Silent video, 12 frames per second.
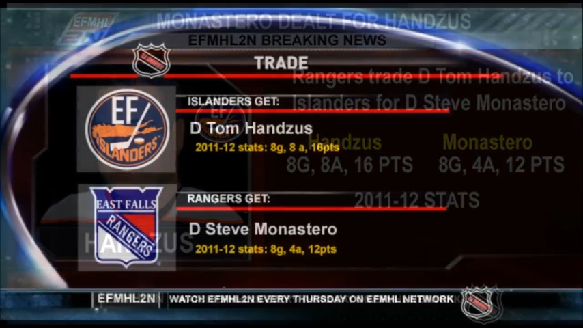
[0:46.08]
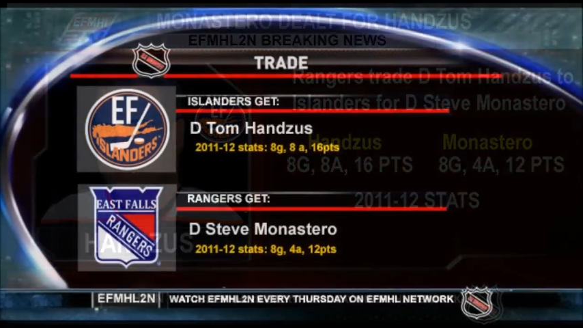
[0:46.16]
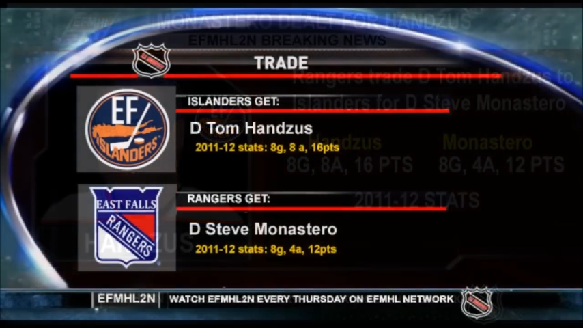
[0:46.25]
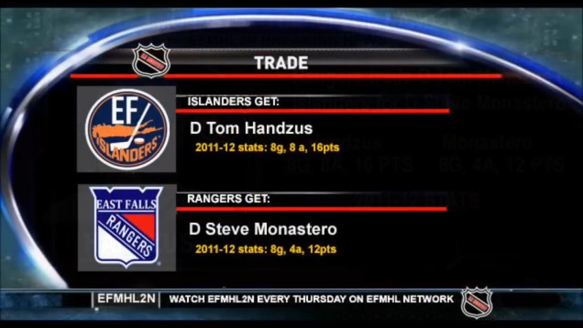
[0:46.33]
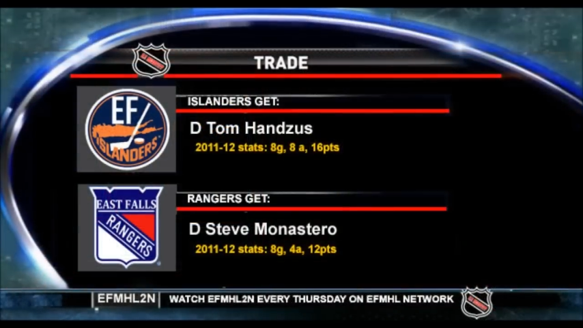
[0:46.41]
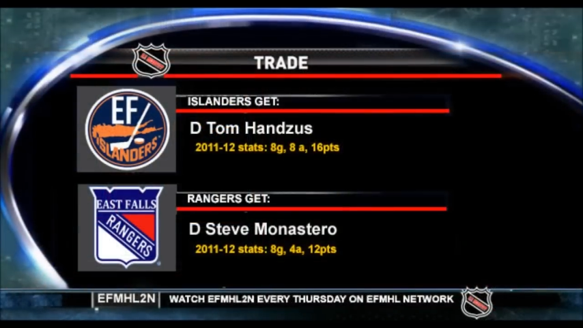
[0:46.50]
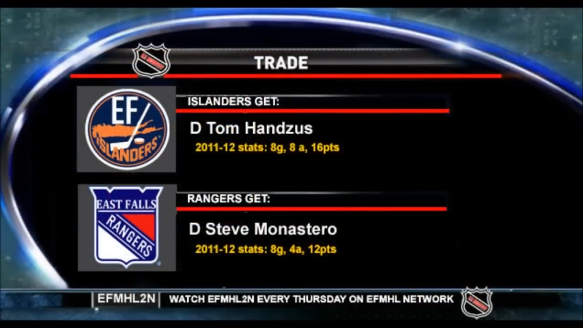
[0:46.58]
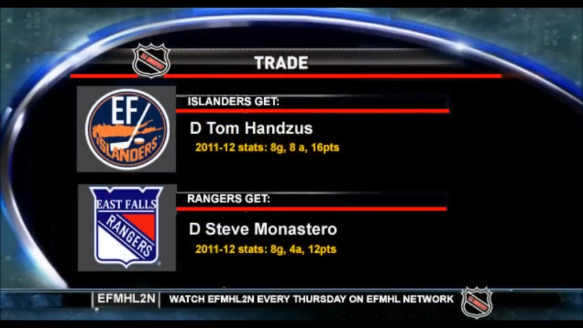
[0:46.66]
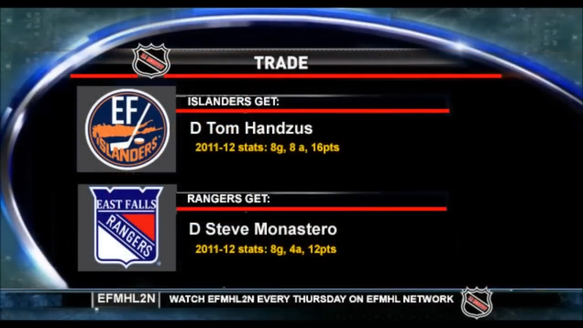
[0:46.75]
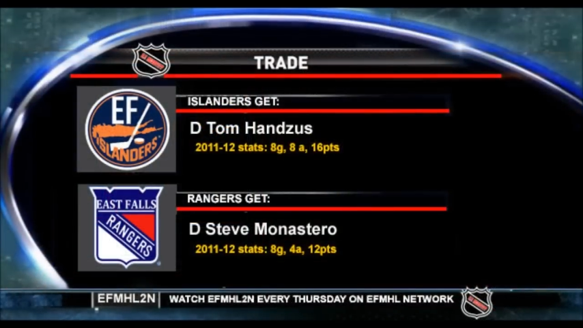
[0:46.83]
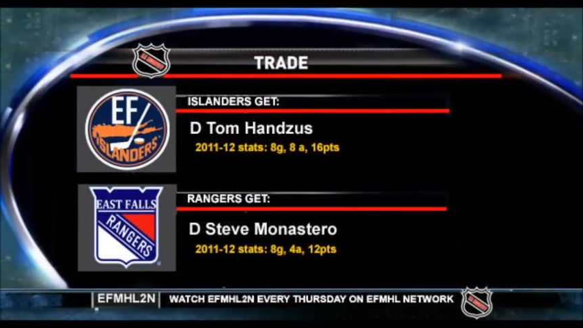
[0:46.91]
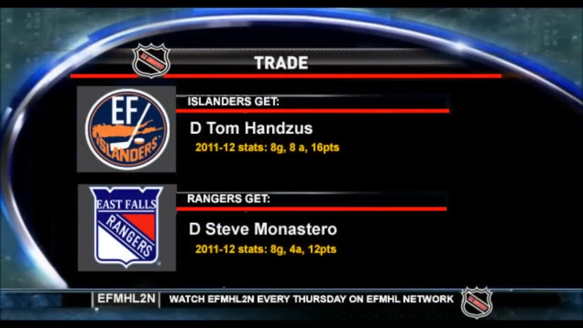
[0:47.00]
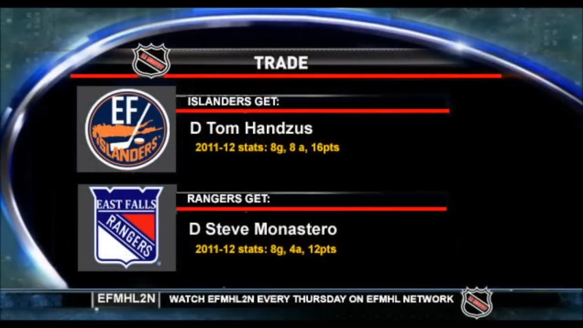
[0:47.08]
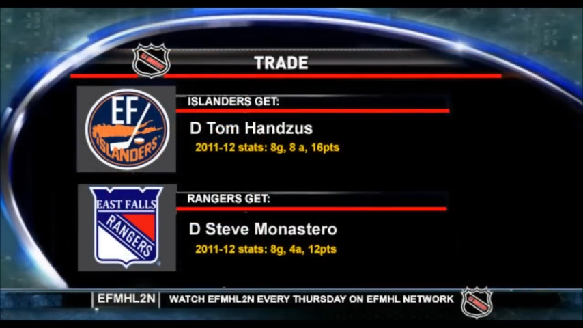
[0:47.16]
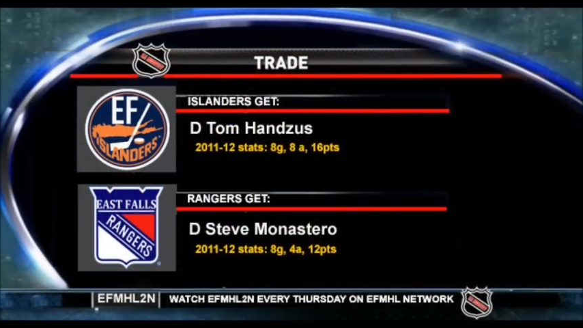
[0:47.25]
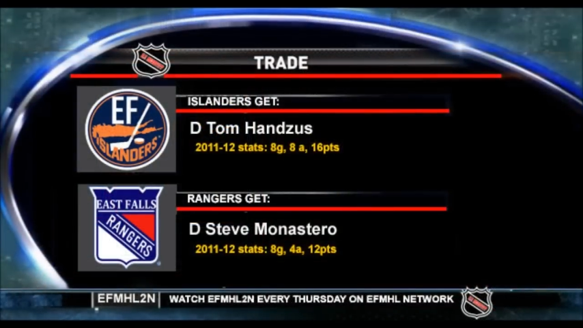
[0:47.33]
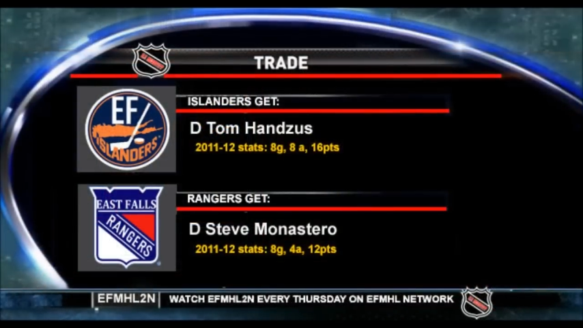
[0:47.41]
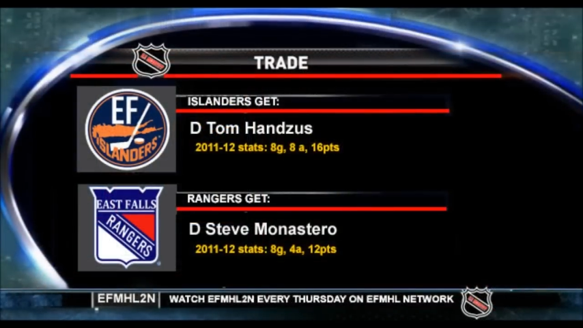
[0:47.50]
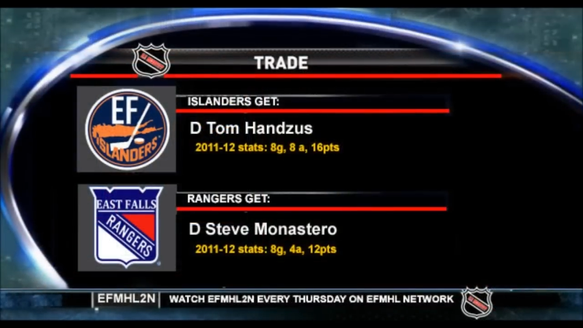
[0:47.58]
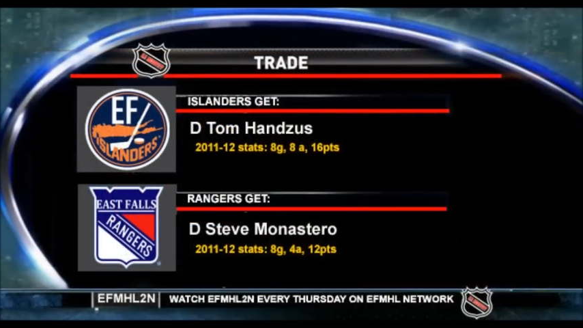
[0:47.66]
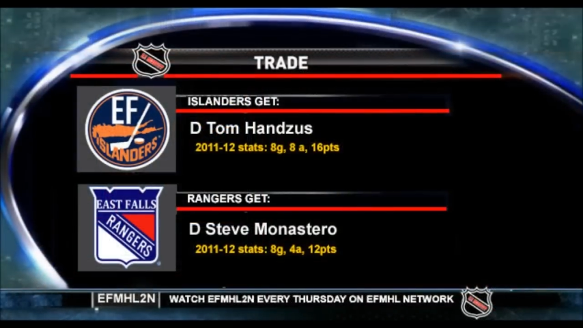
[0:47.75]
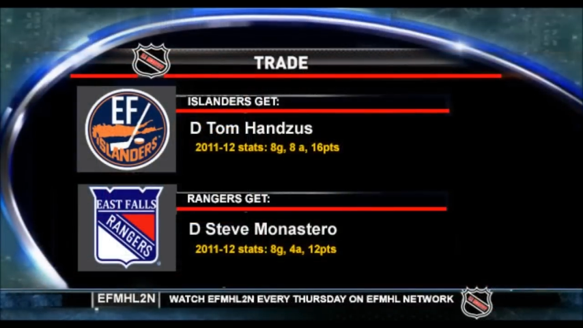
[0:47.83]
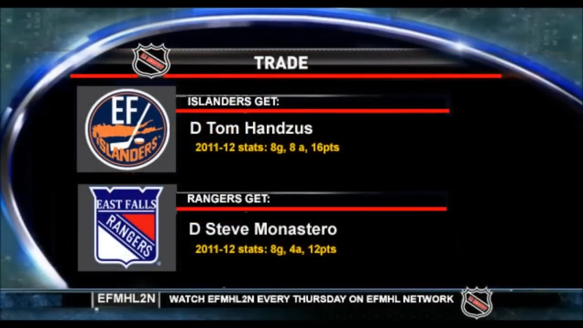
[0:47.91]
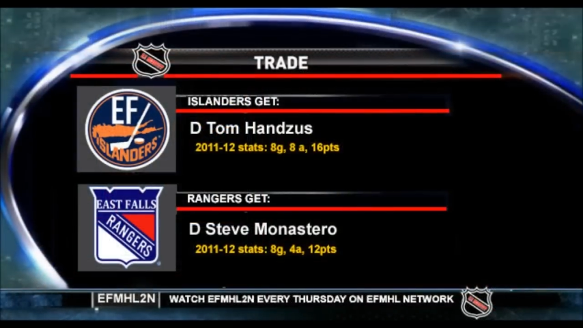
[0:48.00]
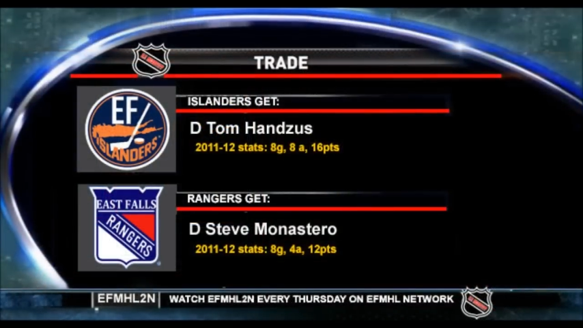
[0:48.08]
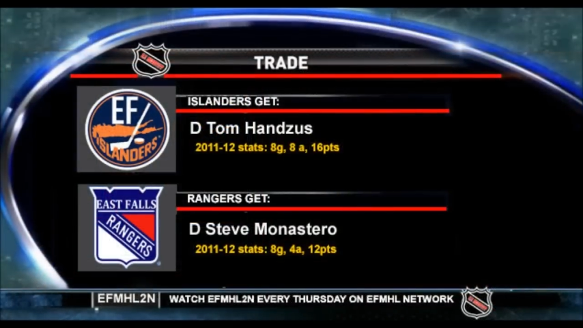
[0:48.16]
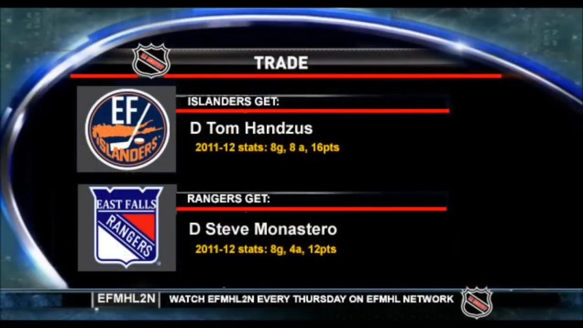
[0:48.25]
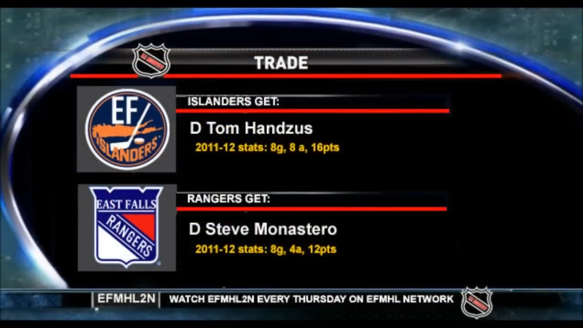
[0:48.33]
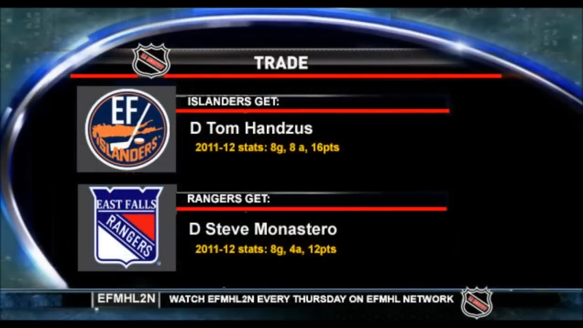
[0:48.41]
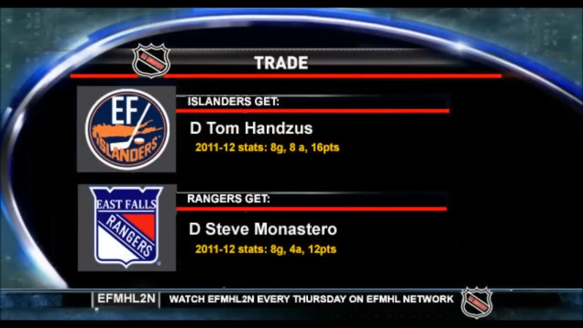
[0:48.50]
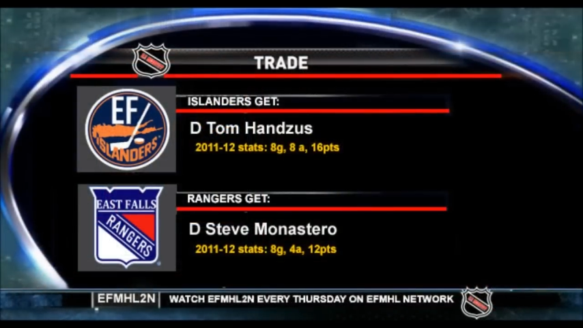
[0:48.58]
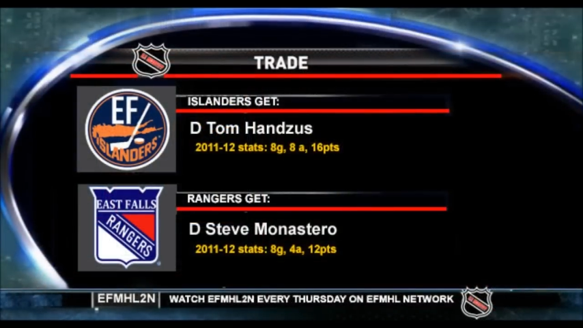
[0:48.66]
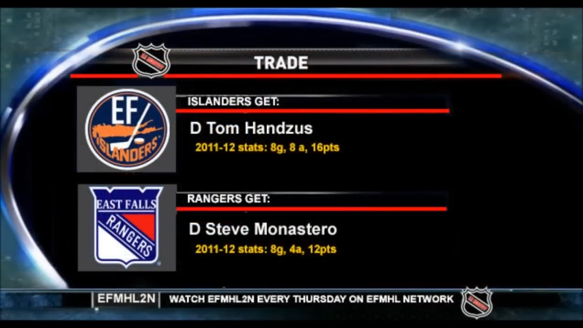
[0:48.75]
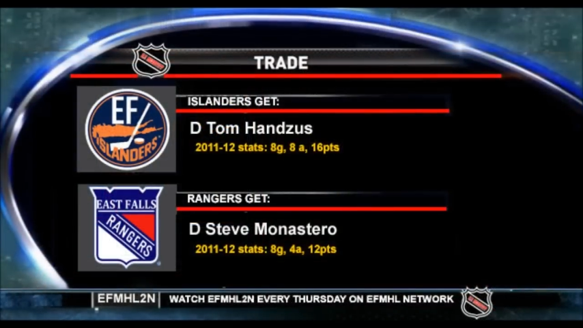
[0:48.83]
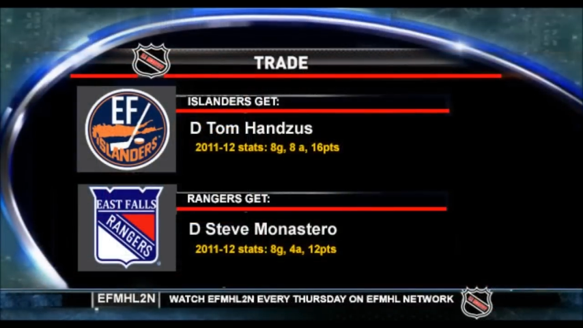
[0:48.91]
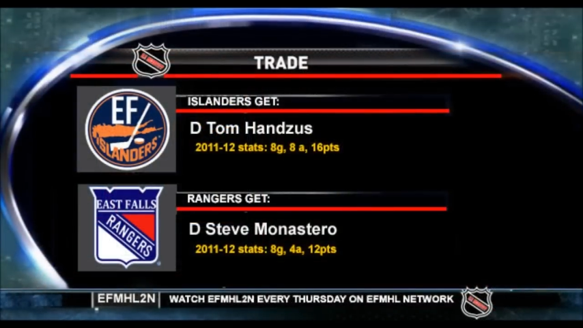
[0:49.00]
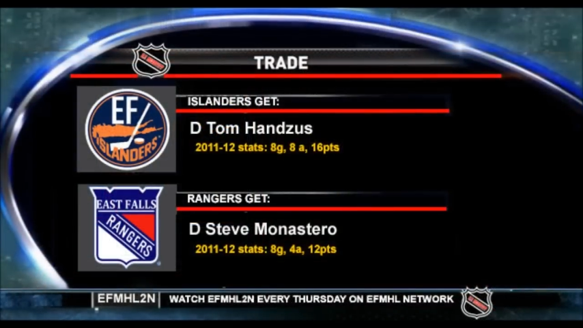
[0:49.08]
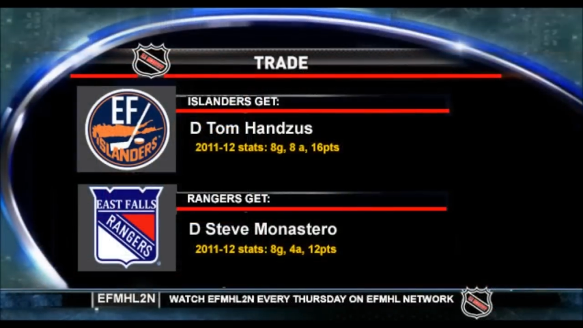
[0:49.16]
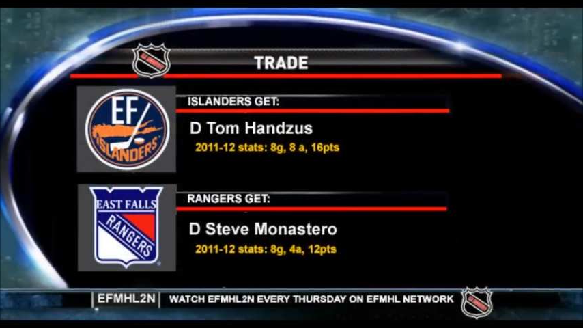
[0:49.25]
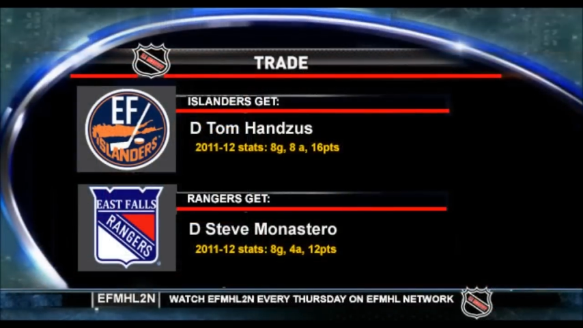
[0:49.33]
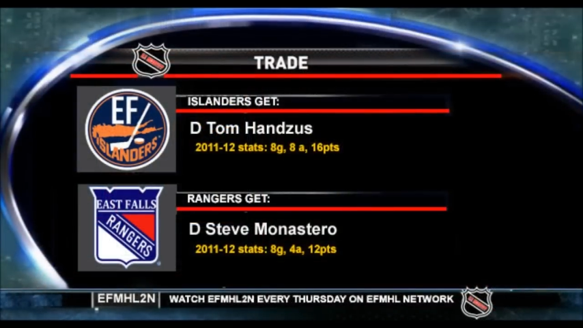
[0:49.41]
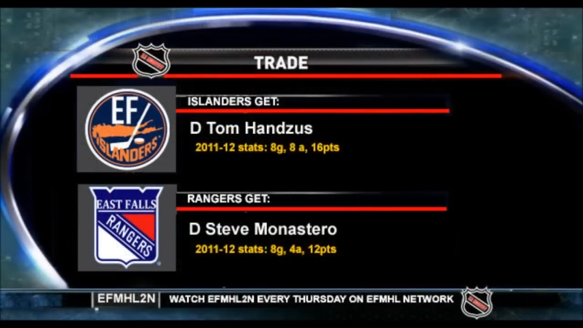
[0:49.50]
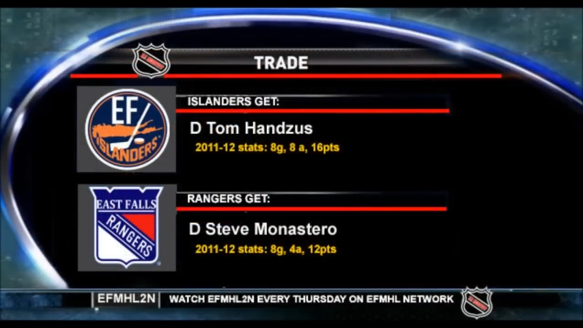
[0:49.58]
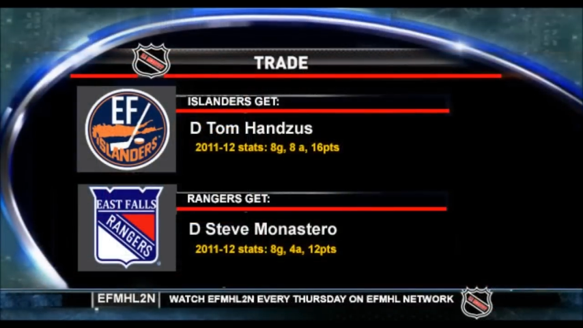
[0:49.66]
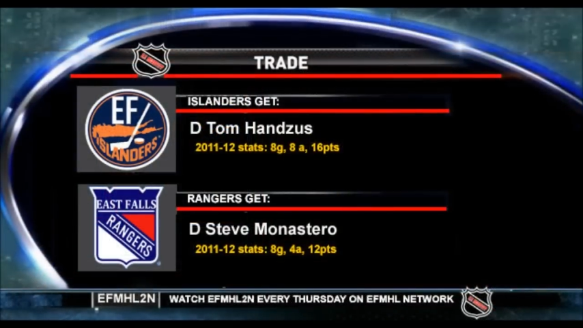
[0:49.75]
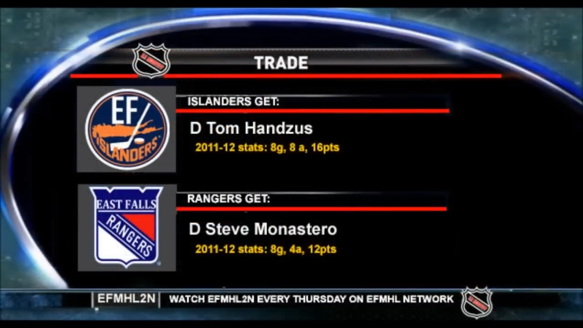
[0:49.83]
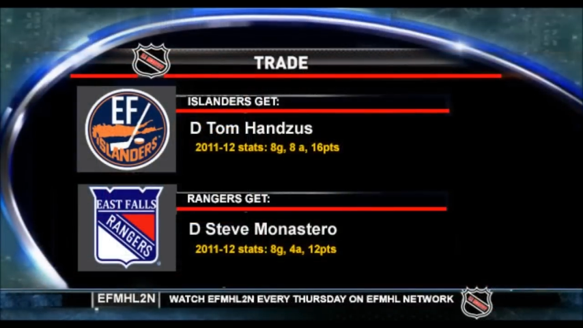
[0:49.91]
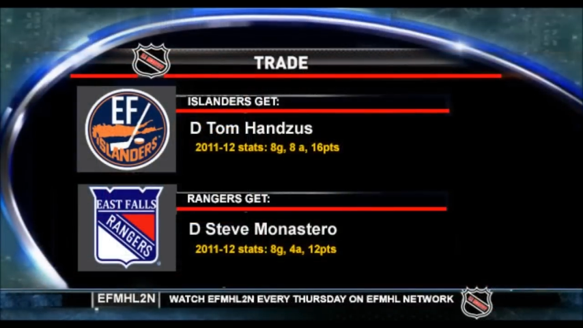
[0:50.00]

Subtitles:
(no speaker visible)